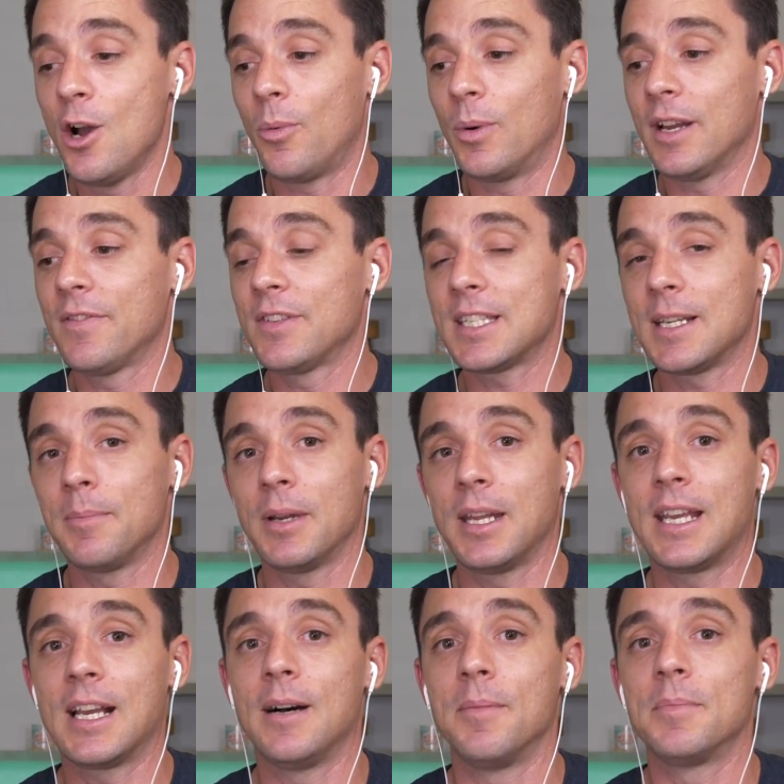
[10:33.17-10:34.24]
whenever somebody
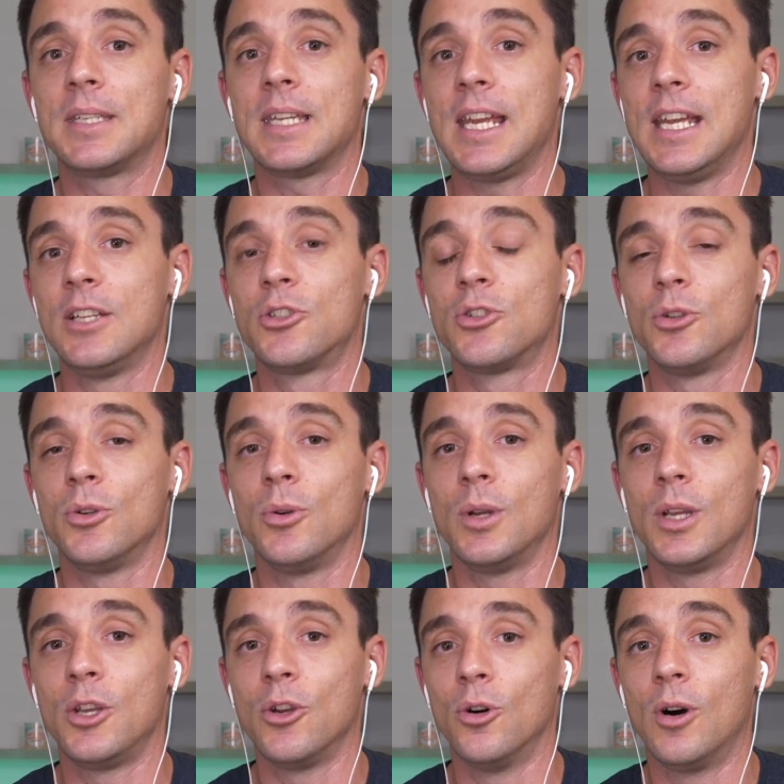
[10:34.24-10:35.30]
comes into
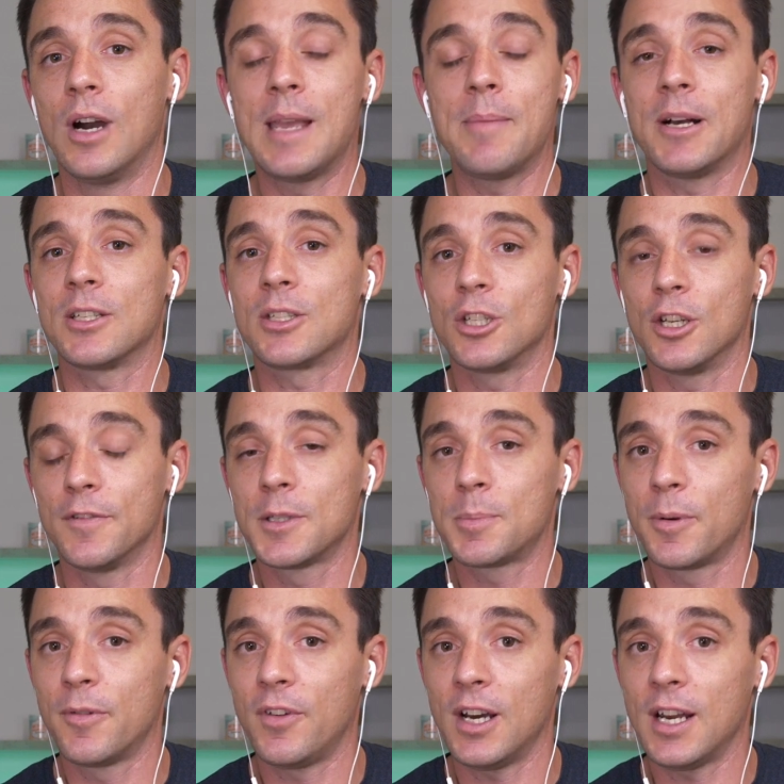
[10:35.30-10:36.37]
your email service
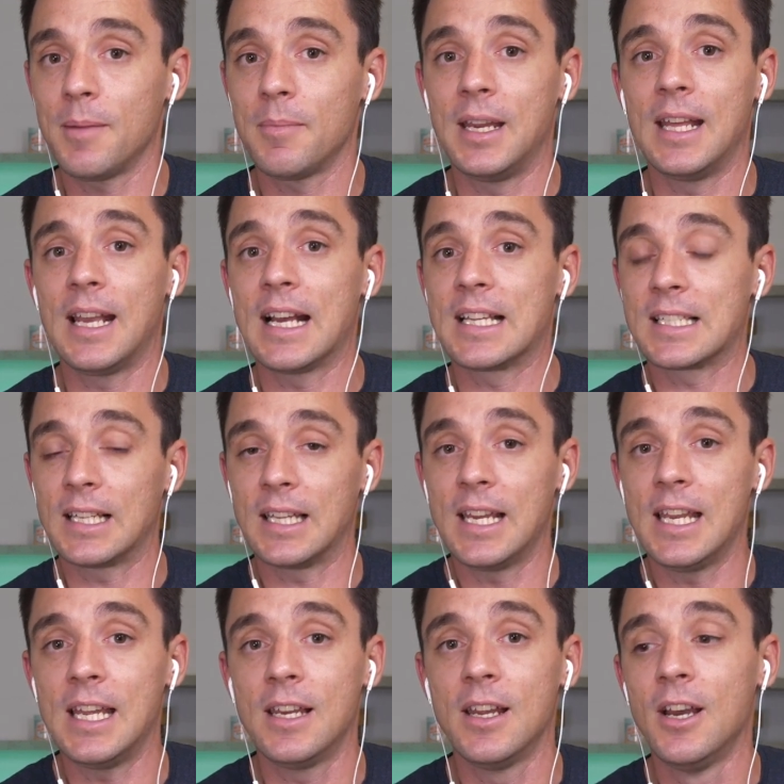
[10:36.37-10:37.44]
provider, meaning as a
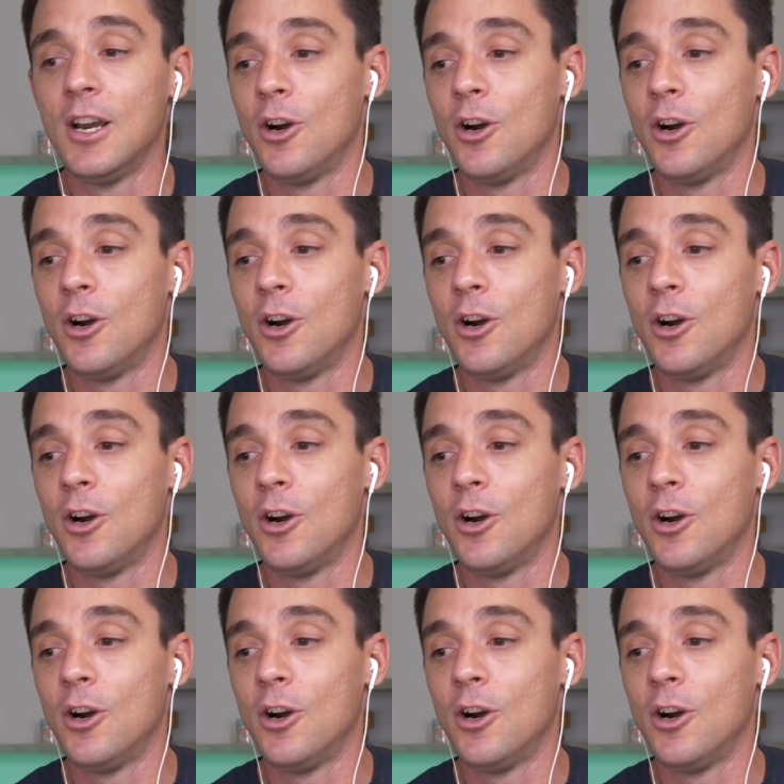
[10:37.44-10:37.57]
lead,